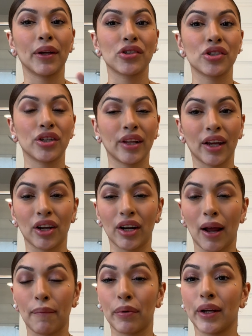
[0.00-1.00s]
sure that you're
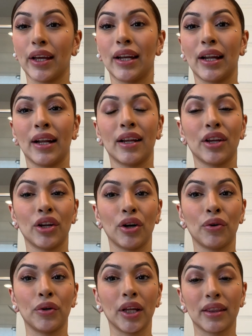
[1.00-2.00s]
not bringing, you
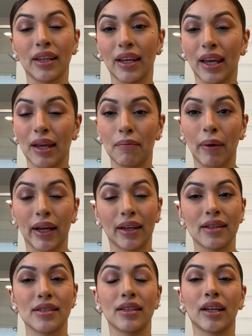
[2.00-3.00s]
know, nothing back
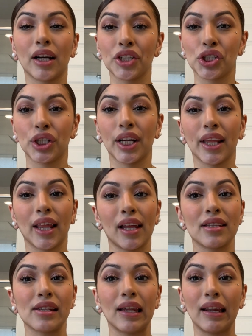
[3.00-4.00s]
into the country
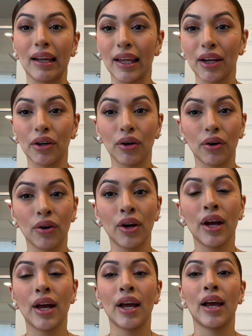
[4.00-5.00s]
that's illegal,
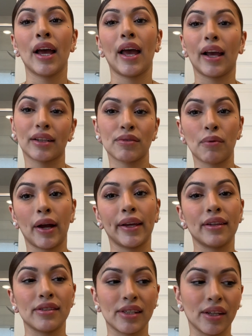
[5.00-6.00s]
X, Y,
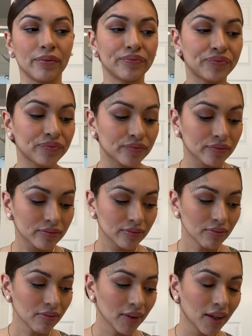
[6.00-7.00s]
and Z.
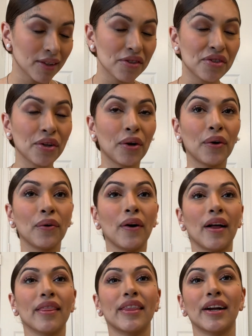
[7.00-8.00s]

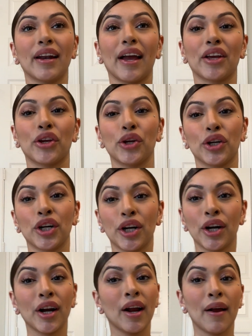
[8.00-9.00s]
So they're like,
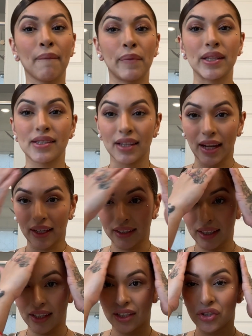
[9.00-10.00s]
you're been
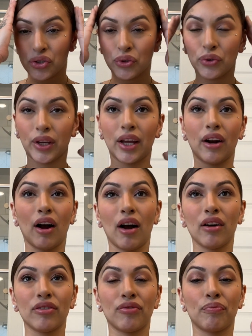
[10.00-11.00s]
selected to get
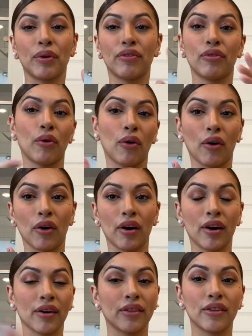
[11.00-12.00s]
off
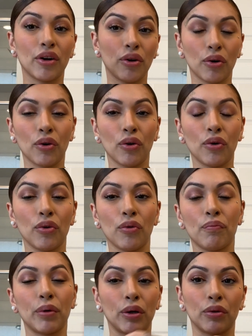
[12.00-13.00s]
before the
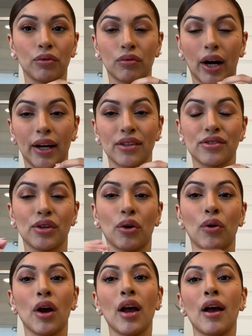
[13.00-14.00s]
whole boat, right?
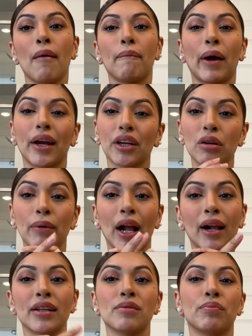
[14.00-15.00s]
So pack your
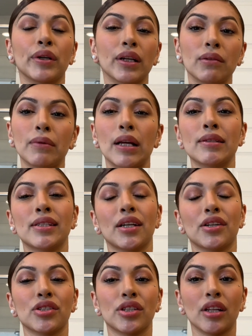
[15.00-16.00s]
bags, bring them
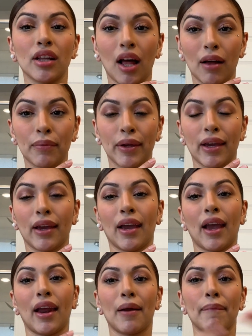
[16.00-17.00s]
downstairs to the
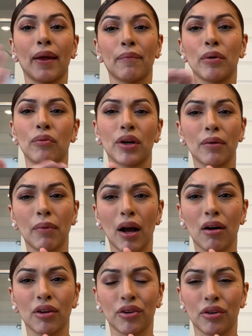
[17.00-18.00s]
lobby. And I'm like, but what
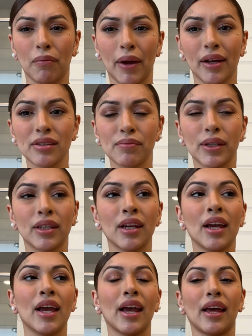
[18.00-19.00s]
about, you know, my husband?
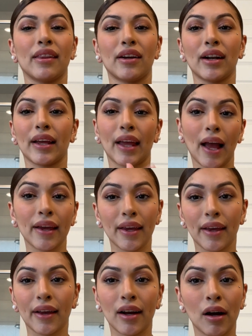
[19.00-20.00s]
And they're like, yeah, he
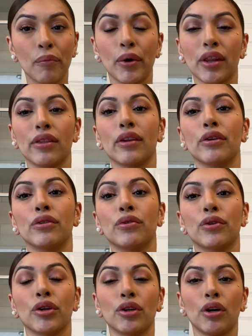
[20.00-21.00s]
can come with
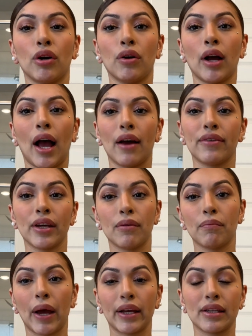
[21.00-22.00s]
you, you know, have
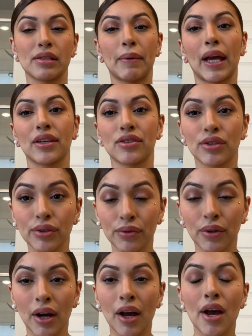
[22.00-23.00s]
him pack his bags
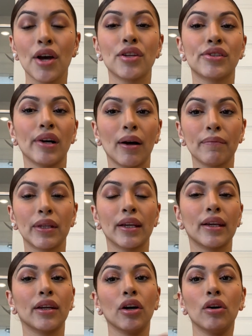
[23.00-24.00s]
too. So I'm
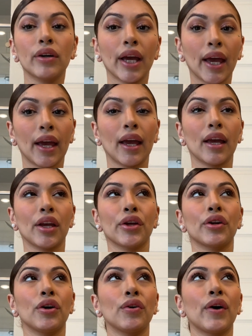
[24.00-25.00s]
thinking, okay, you
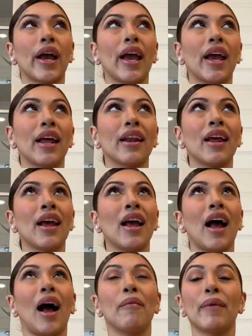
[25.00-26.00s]
know, and
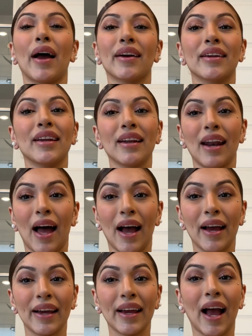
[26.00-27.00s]
I'm not gonna
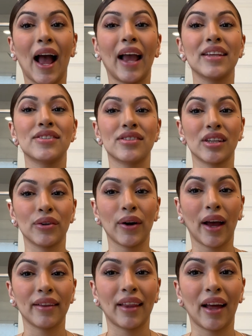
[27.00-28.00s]
lie, I still
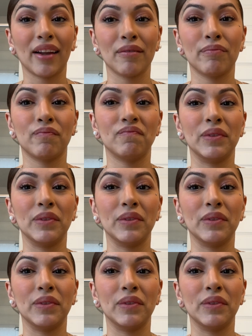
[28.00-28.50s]
had that